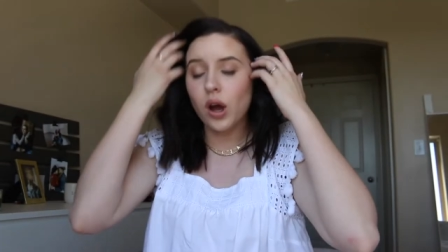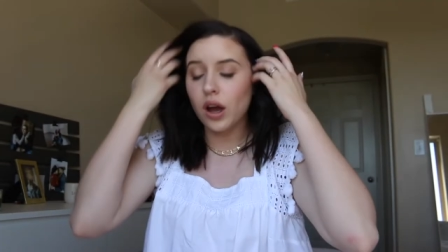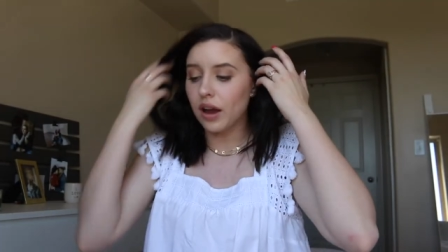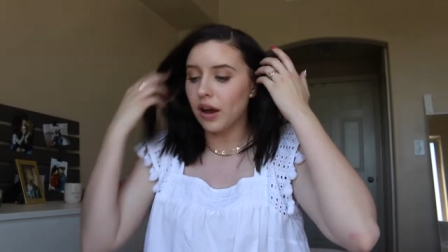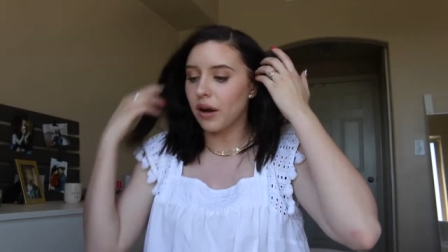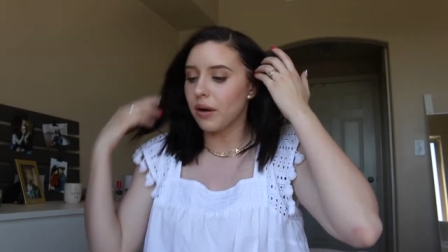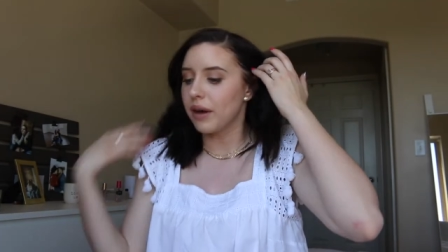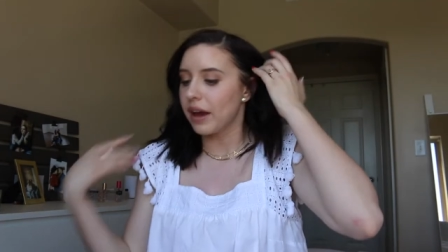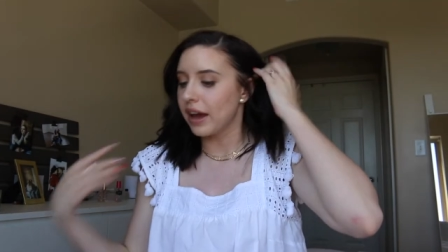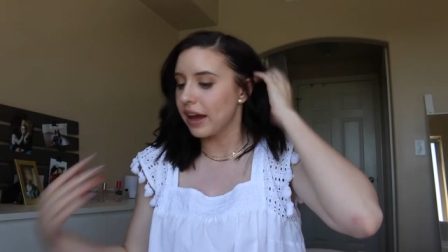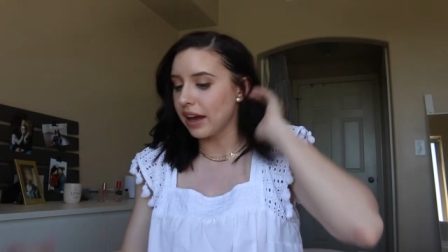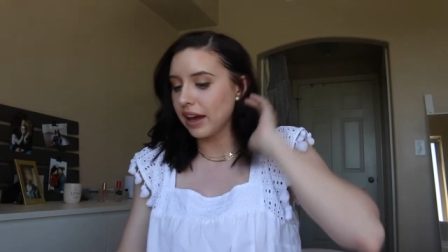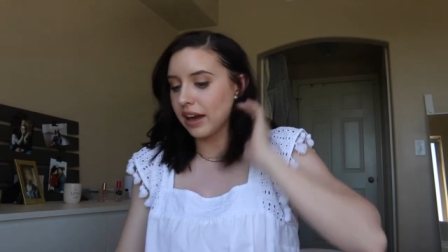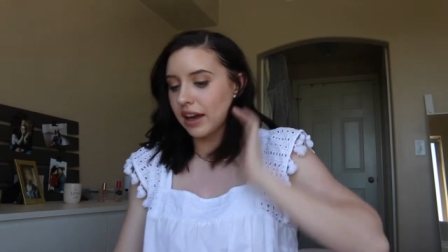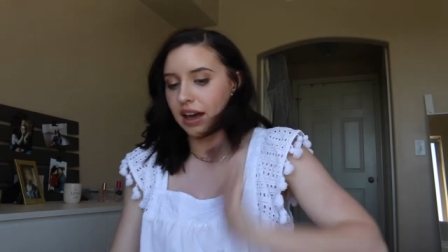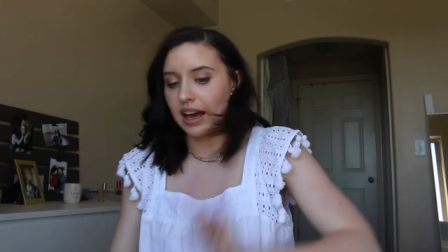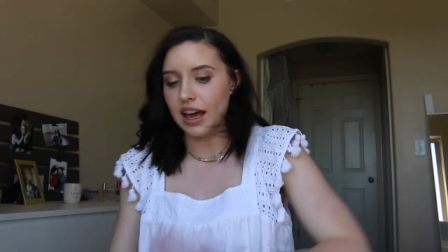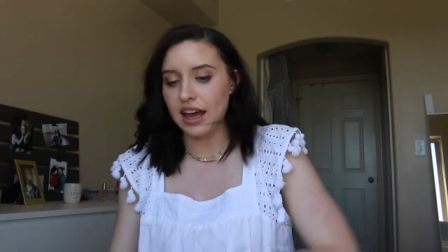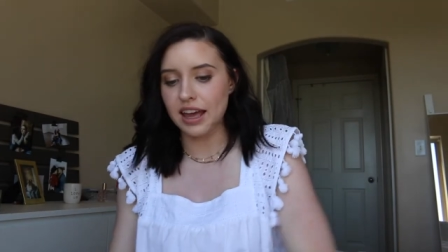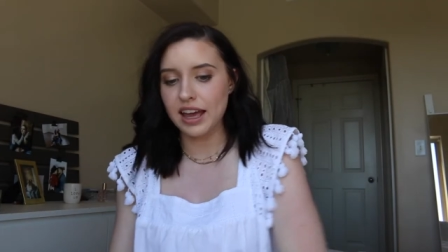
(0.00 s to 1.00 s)

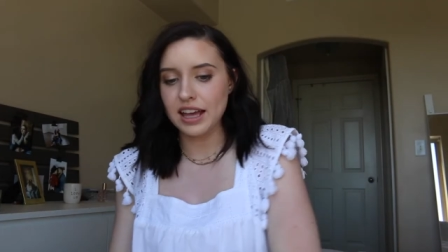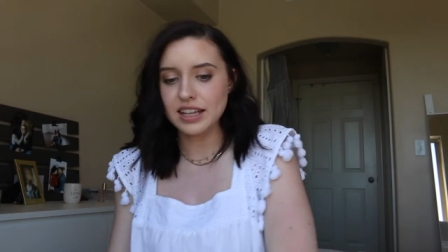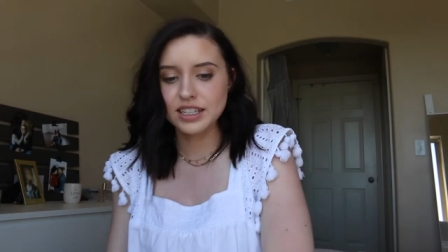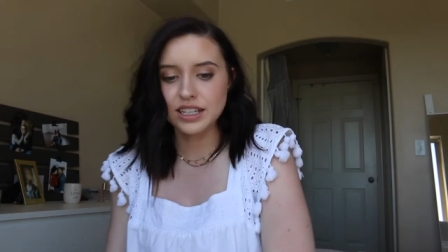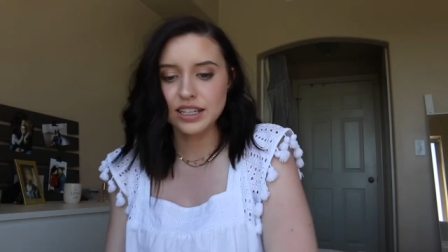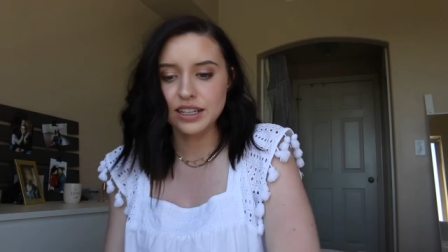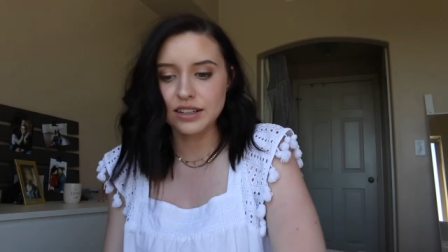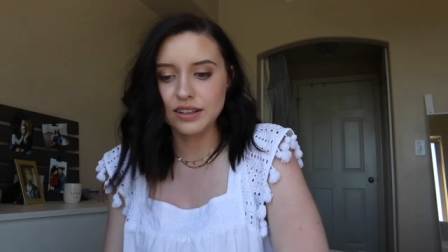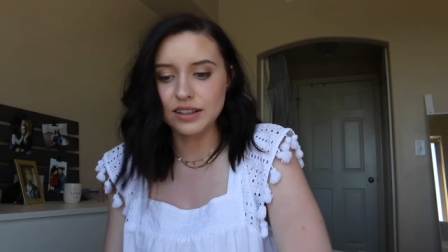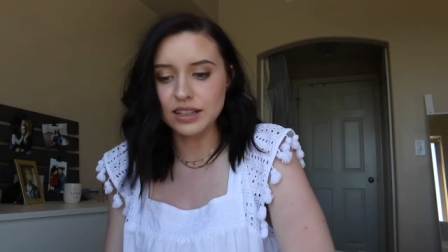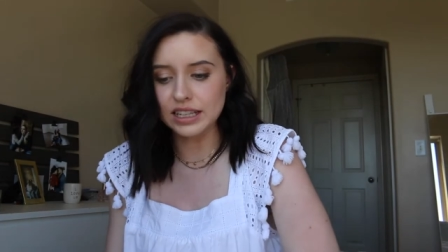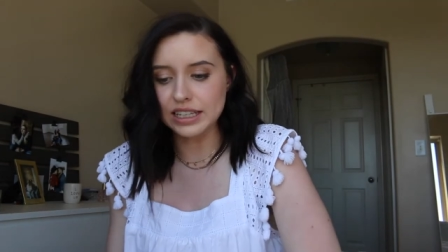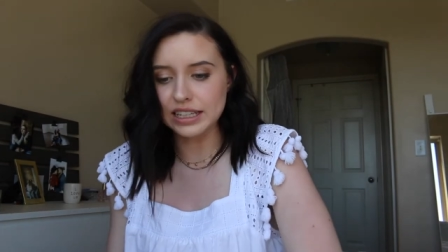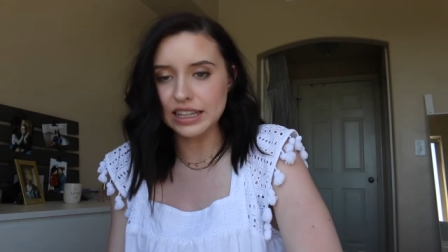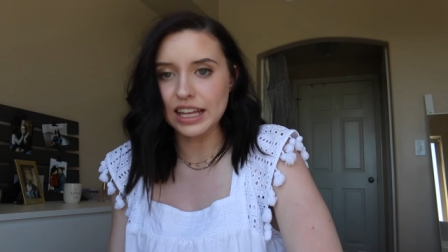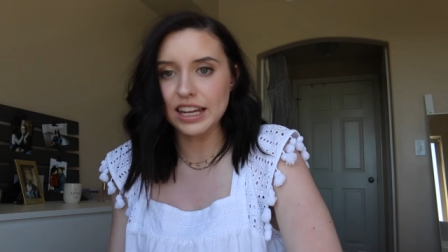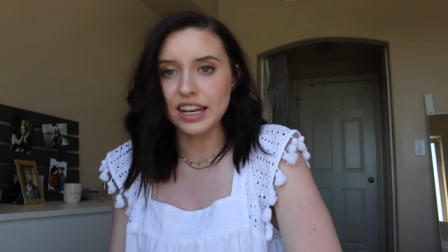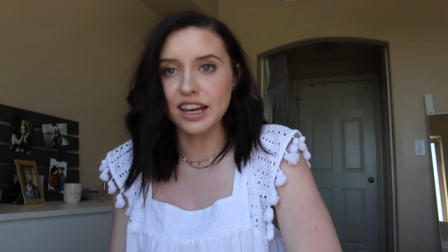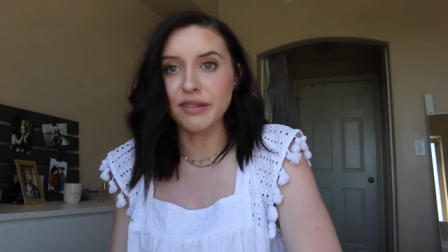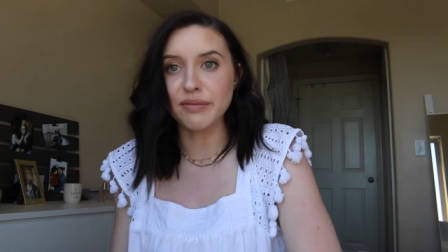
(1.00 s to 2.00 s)
Okay, I had to clean
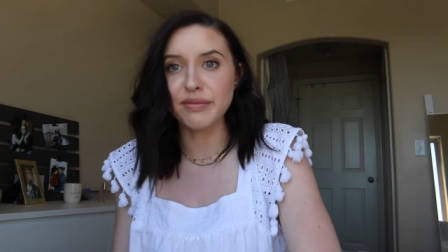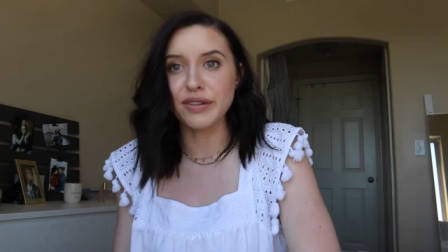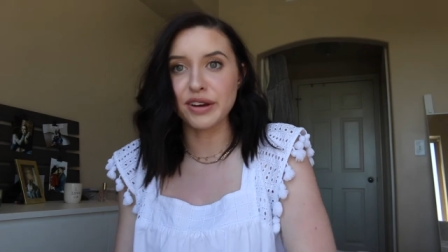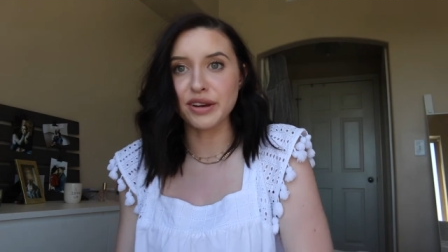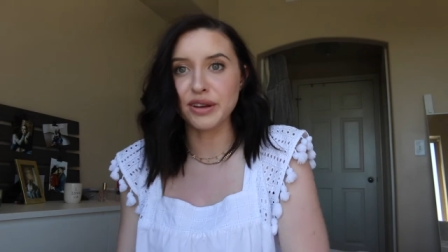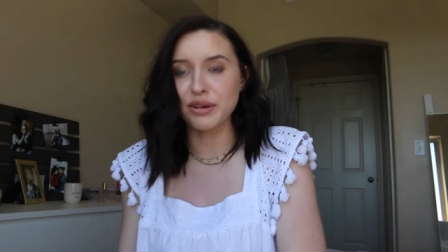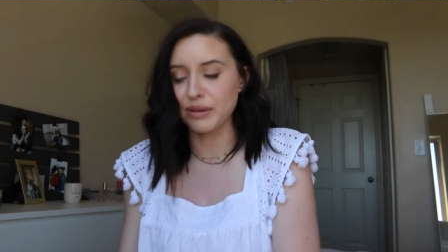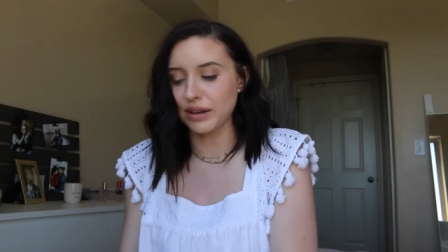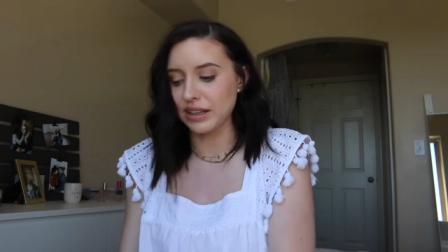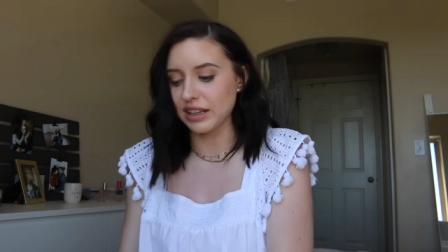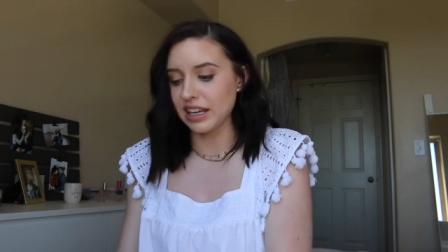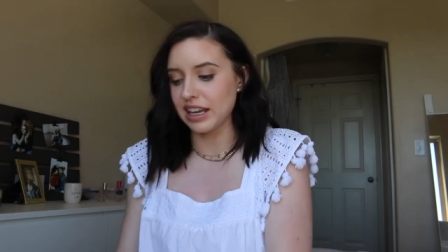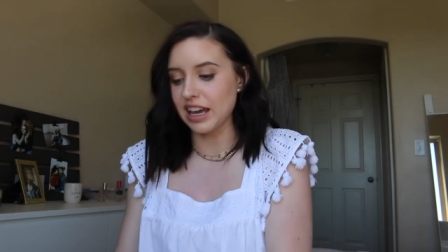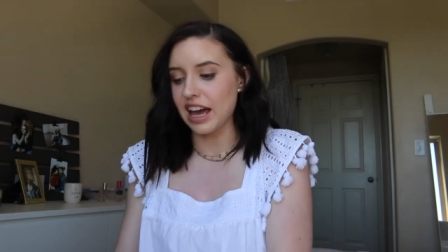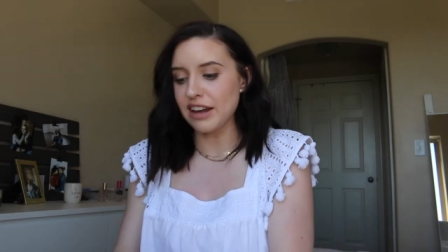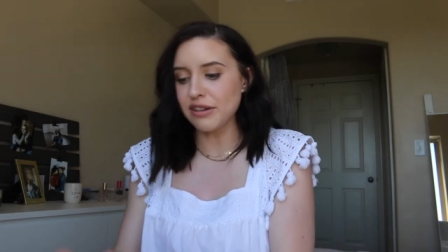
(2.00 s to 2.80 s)
that up very quickly.